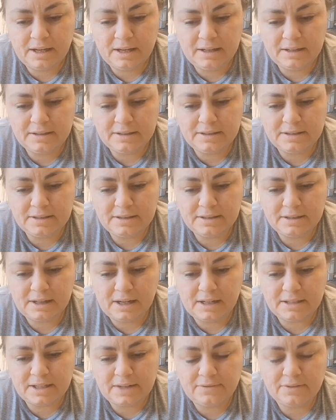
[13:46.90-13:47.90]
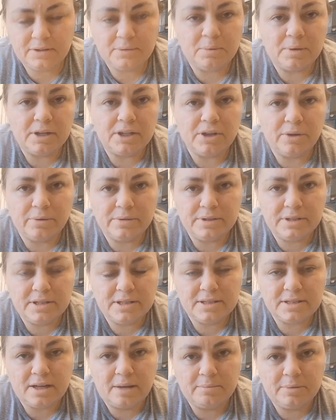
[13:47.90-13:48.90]
and I definitely want to go
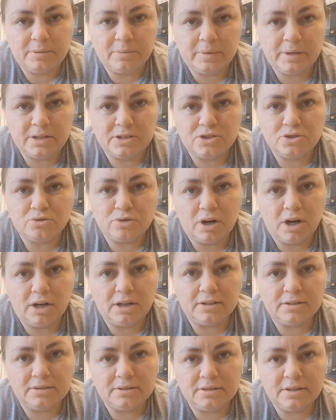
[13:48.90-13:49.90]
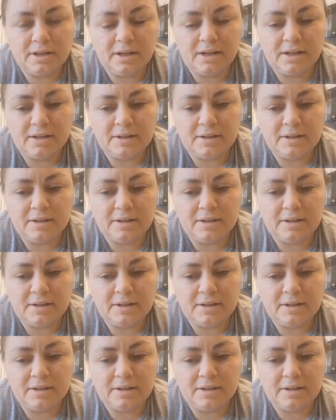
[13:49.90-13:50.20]
into this coming week strong.